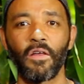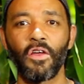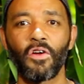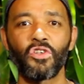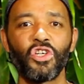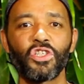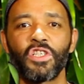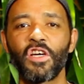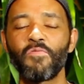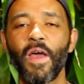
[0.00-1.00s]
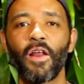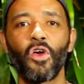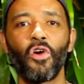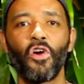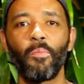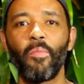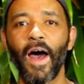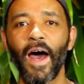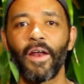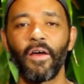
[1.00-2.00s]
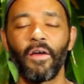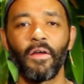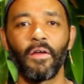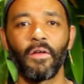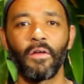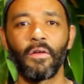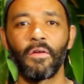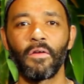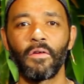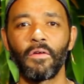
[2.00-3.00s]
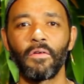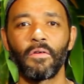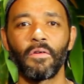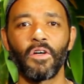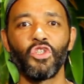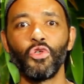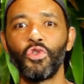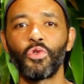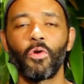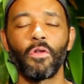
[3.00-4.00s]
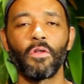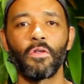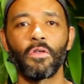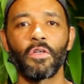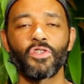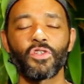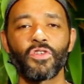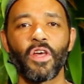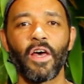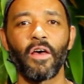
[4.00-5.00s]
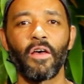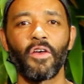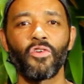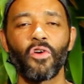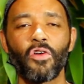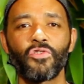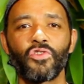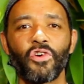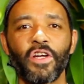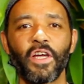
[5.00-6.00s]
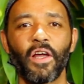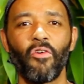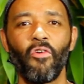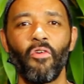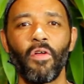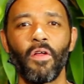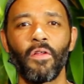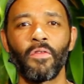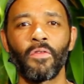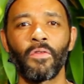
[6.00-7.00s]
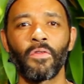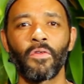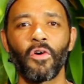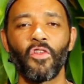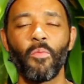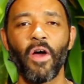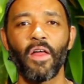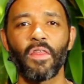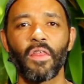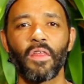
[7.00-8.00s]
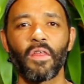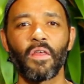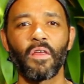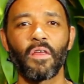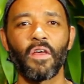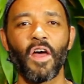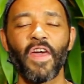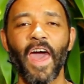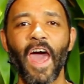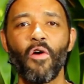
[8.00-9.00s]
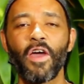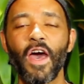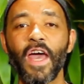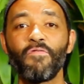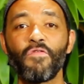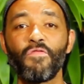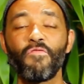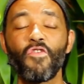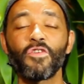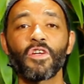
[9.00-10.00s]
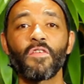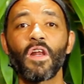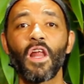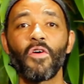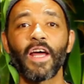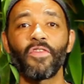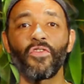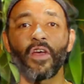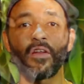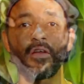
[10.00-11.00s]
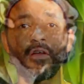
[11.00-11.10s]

You're not judging it as being good, bad, unusual. It's just there, and you're concentrating on the breath and the area in front of the lower dantian,